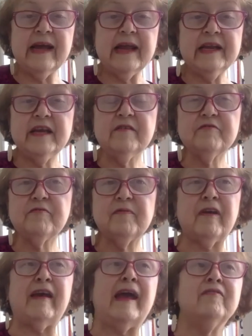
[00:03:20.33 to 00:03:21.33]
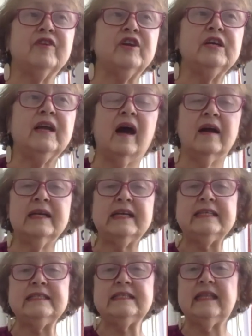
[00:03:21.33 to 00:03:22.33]
any favorite
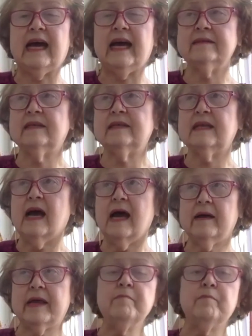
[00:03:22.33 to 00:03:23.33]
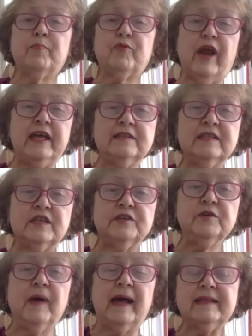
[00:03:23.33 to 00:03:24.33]
artist that impressed
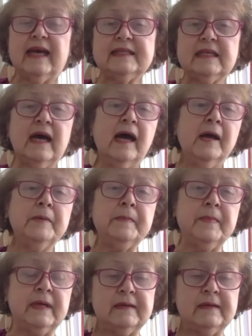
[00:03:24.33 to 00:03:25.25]
you at that time?